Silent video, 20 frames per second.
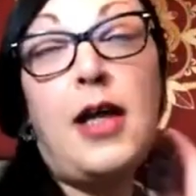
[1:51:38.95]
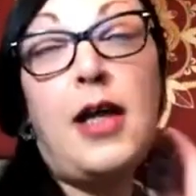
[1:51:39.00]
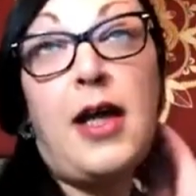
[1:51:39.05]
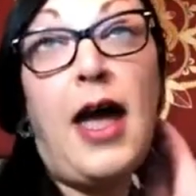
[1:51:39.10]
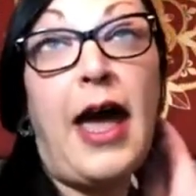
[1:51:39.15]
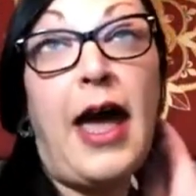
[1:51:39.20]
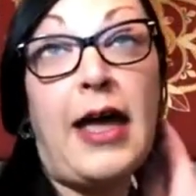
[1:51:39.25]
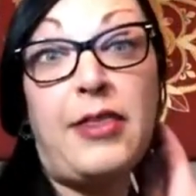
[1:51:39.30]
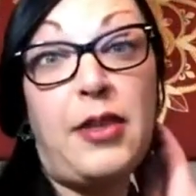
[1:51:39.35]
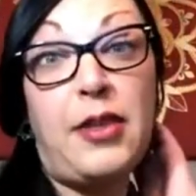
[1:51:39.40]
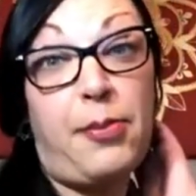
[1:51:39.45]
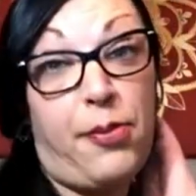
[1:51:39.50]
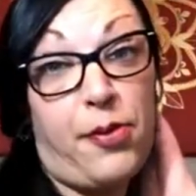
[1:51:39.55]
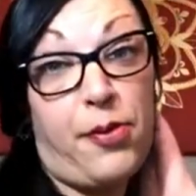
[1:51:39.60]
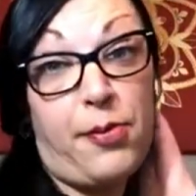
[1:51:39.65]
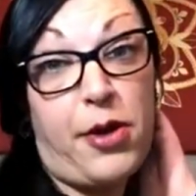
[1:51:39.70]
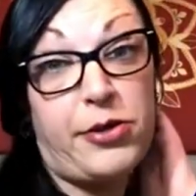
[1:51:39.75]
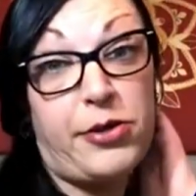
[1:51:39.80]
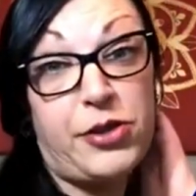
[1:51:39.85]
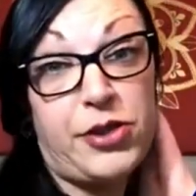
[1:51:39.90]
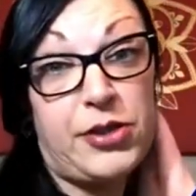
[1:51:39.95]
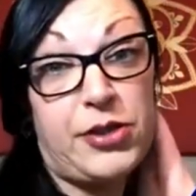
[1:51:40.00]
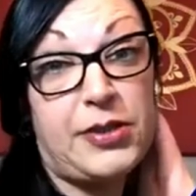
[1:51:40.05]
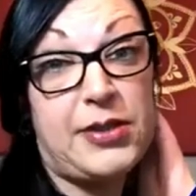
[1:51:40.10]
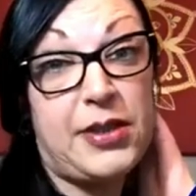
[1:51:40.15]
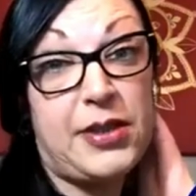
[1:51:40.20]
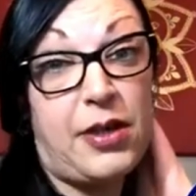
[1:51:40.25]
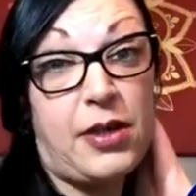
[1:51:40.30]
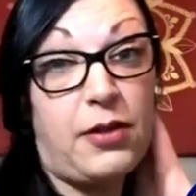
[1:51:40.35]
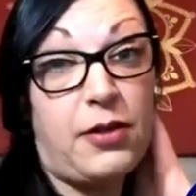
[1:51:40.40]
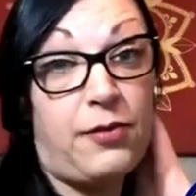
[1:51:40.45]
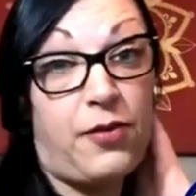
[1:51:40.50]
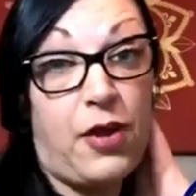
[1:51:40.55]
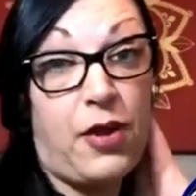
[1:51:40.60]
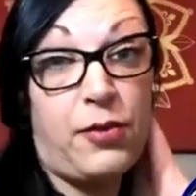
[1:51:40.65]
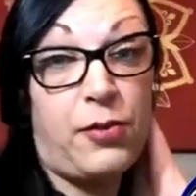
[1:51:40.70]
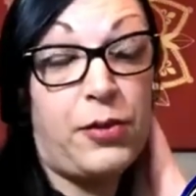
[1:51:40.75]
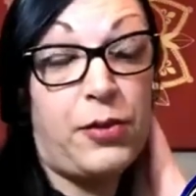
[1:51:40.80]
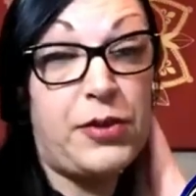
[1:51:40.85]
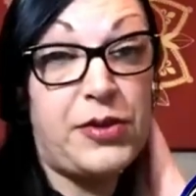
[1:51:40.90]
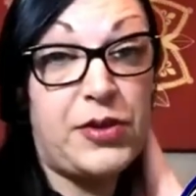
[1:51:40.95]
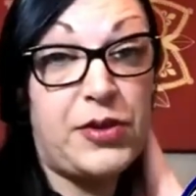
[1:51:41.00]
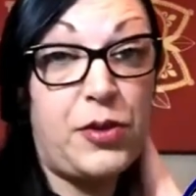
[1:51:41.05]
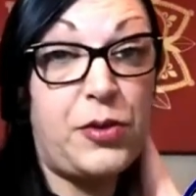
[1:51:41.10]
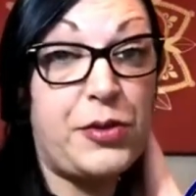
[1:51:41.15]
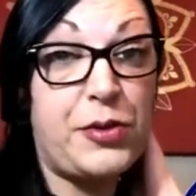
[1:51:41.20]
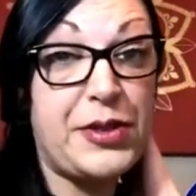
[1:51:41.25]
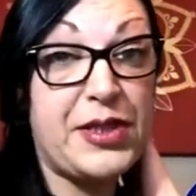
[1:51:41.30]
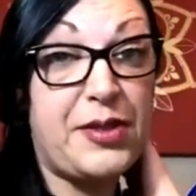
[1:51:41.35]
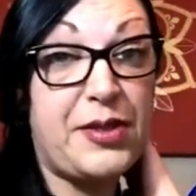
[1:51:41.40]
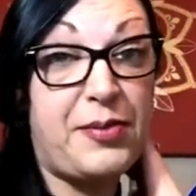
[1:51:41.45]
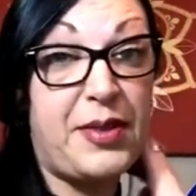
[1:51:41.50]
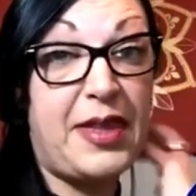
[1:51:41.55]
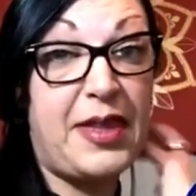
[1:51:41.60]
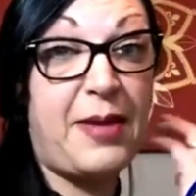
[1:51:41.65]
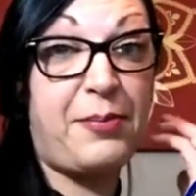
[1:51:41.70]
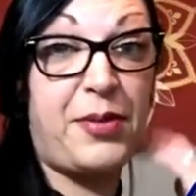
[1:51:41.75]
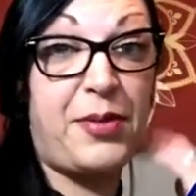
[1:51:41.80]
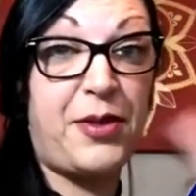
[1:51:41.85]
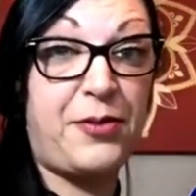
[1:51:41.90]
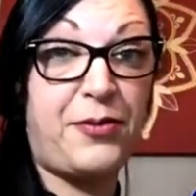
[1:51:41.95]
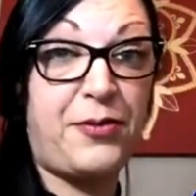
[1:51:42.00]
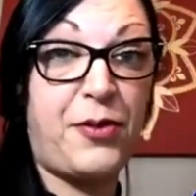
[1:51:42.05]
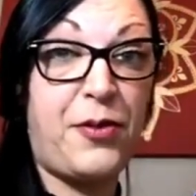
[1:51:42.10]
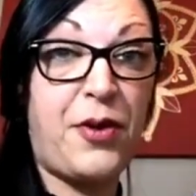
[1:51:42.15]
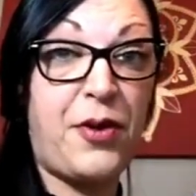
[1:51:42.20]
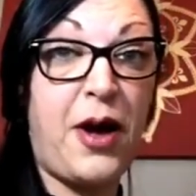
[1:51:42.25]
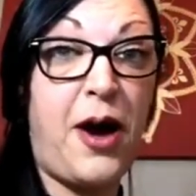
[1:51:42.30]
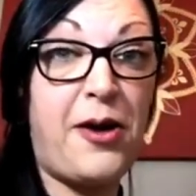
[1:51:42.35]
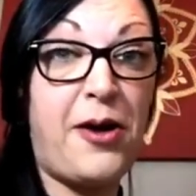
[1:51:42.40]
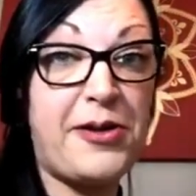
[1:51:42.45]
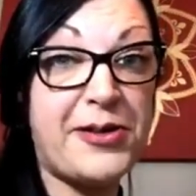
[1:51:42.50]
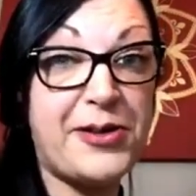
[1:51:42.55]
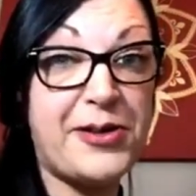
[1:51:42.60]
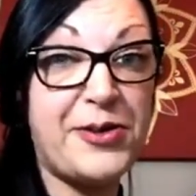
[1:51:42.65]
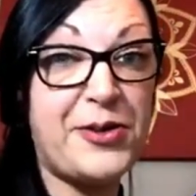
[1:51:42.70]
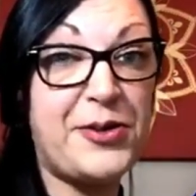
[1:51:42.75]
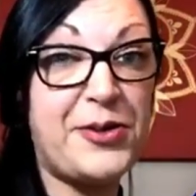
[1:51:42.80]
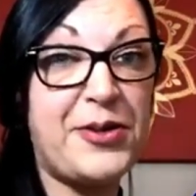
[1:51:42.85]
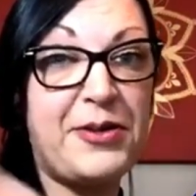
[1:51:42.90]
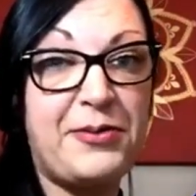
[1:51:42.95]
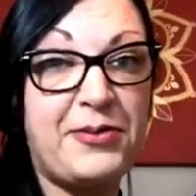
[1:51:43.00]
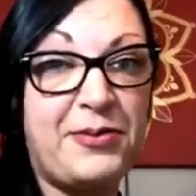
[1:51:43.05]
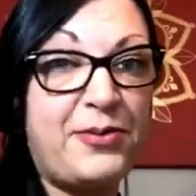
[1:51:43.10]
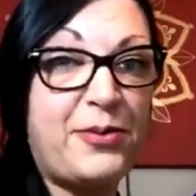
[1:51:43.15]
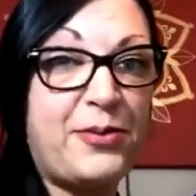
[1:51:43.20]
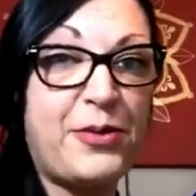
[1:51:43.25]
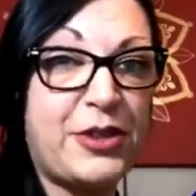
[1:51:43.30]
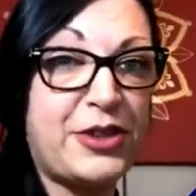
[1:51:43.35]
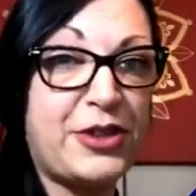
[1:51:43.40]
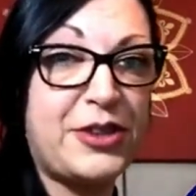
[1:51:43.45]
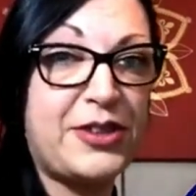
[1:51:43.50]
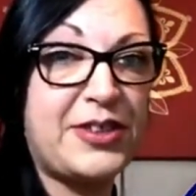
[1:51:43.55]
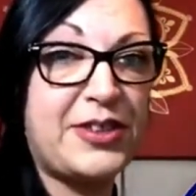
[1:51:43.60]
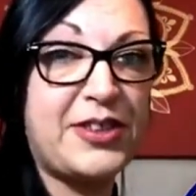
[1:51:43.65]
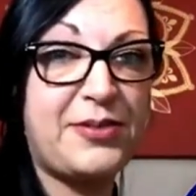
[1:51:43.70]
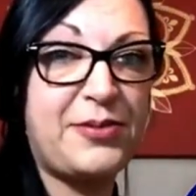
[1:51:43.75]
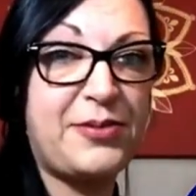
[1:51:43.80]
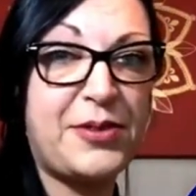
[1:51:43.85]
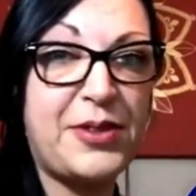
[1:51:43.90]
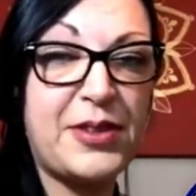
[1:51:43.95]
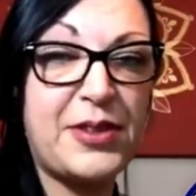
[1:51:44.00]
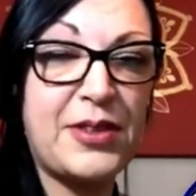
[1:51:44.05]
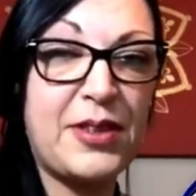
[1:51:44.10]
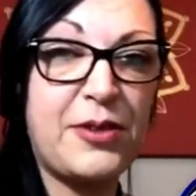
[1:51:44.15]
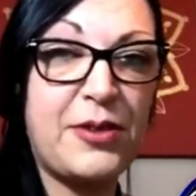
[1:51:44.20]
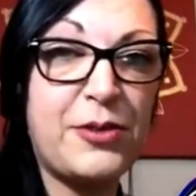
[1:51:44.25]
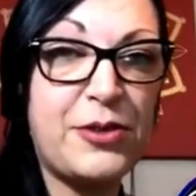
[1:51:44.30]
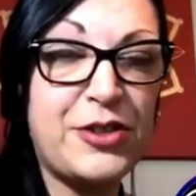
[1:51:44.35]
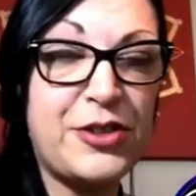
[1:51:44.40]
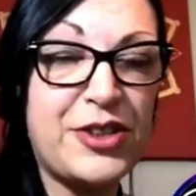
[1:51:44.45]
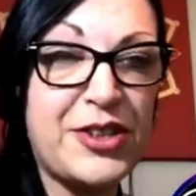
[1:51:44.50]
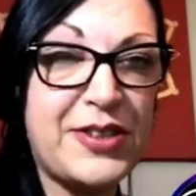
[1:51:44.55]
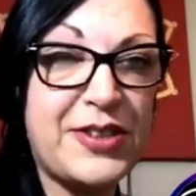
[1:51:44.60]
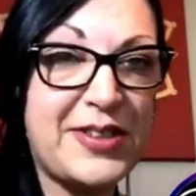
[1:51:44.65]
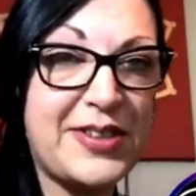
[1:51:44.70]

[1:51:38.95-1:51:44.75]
And the promotion side of it was awesome, and that beautiful castle in Washington was gorgeous.